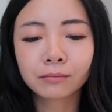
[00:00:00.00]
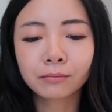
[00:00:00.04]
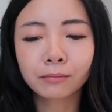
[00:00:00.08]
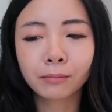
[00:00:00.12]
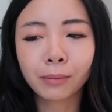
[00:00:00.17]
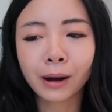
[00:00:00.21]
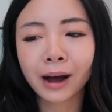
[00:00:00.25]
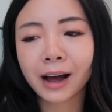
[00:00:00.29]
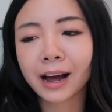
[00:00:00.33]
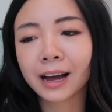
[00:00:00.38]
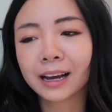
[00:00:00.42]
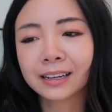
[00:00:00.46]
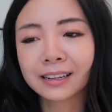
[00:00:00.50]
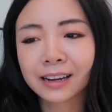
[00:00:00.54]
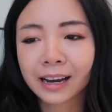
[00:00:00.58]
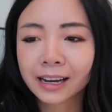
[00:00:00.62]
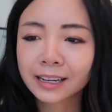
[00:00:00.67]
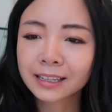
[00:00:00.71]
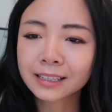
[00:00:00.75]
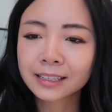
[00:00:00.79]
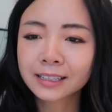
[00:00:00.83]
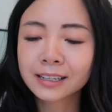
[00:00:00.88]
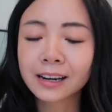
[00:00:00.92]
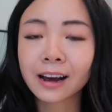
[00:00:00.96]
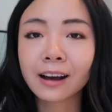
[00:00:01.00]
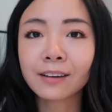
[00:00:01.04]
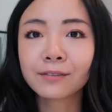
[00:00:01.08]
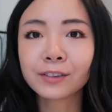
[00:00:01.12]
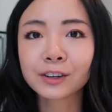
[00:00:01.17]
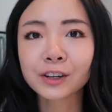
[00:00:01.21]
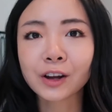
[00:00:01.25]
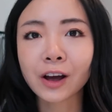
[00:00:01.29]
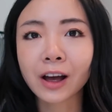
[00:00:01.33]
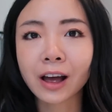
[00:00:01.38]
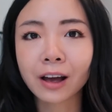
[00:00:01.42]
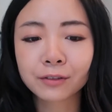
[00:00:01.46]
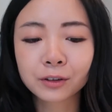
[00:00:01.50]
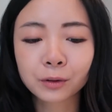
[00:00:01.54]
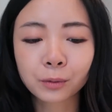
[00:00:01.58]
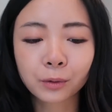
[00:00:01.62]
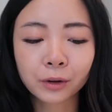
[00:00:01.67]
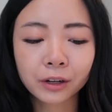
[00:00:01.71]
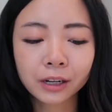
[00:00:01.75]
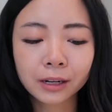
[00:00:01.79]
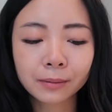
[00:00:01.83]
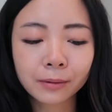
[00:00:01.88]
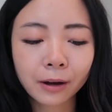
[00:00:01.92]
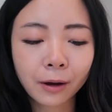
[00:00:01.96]
buy nice stuff and not have to
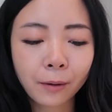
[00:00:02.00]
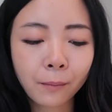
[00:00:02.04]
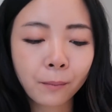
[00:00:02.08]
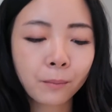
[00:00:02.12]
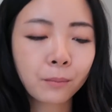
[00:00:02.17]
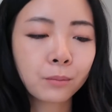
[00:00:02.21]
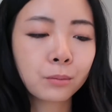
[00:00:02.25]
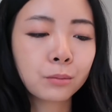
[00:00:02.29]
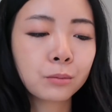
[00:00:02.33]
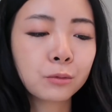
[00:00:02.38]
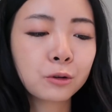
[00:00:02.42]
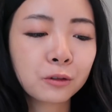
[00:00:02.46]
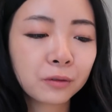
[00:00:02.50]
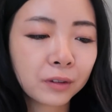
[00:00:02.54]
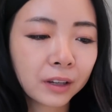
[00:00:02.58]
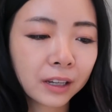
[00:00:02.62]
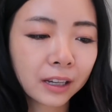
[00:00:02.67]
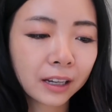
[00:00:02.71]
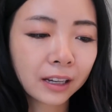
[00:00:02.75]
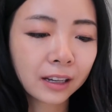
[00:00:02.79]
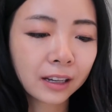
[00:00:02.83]
worry about moving